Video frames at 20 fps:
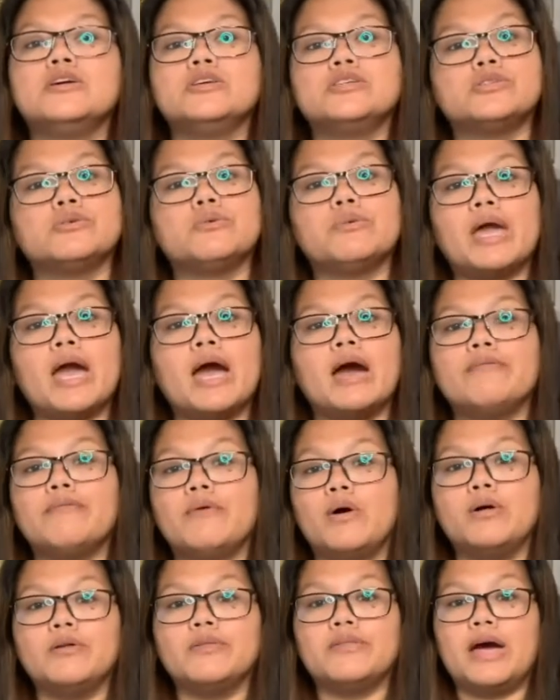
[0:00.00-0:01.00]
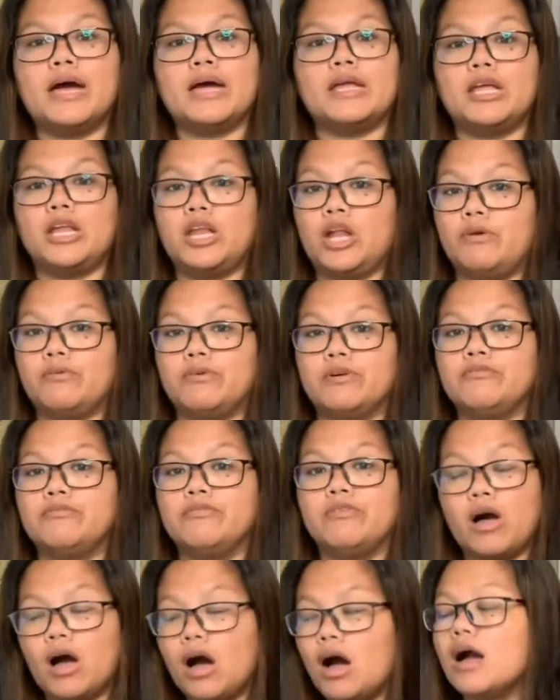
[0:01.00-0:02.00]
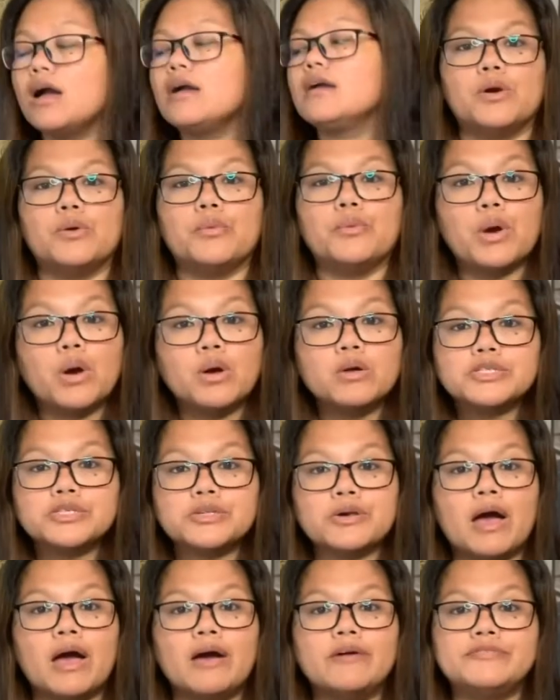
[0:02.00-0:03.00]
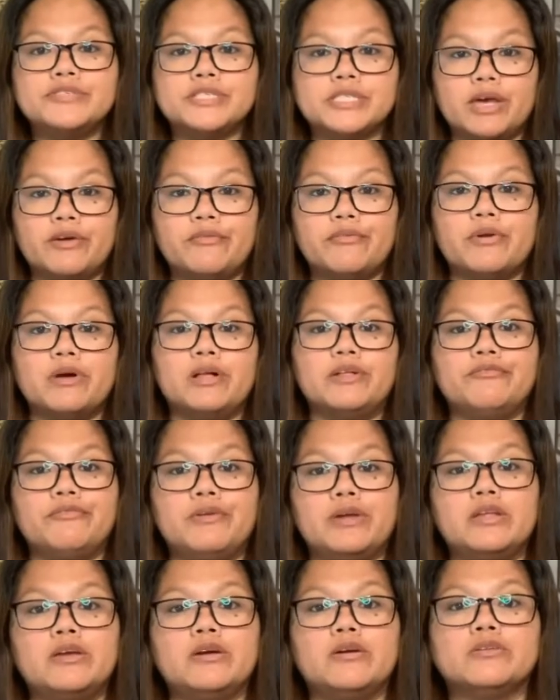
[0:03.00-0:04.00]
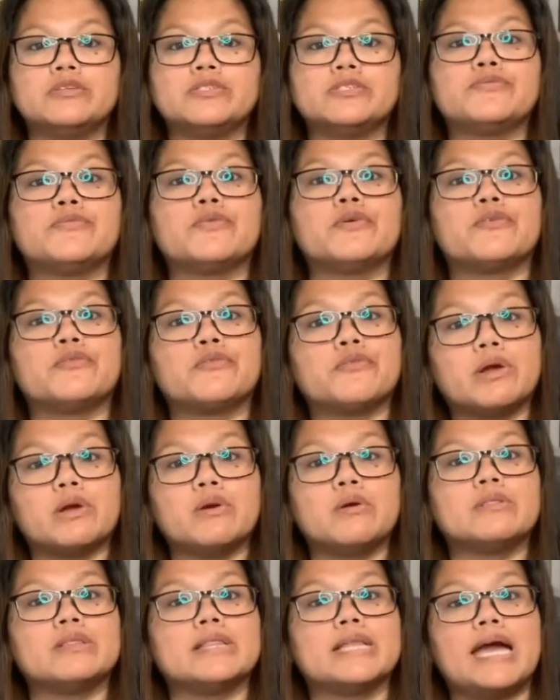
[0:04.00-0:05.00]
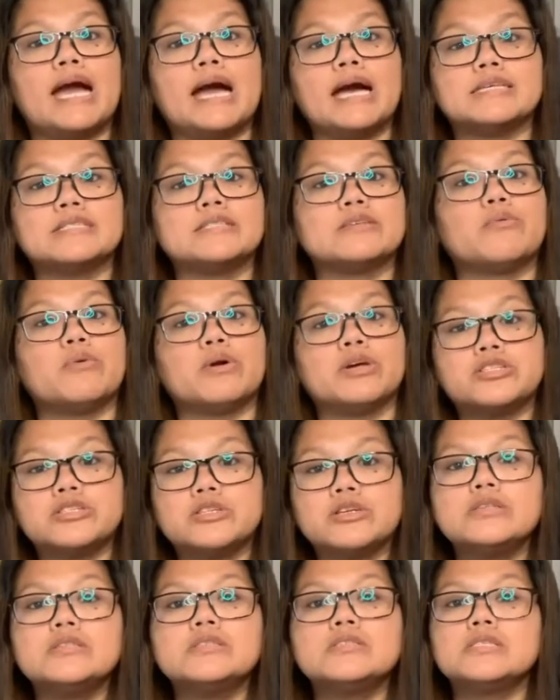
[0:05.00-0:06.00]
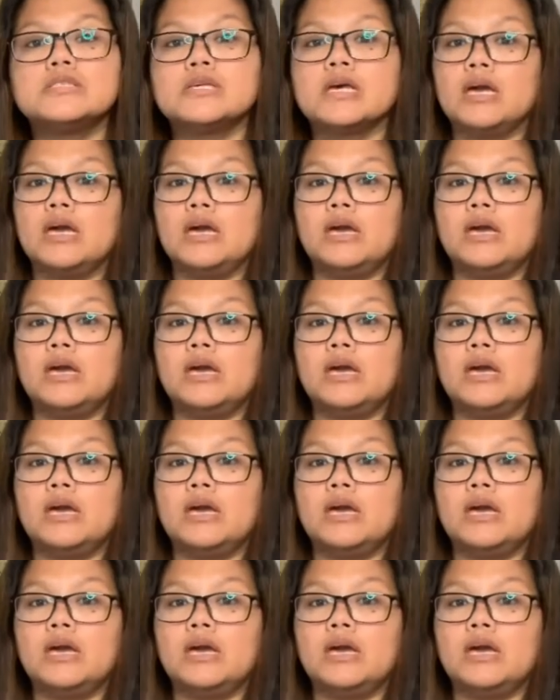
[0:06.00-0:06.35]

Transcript: So we have all that in our vlog. We also have several videos for frequently asked questions.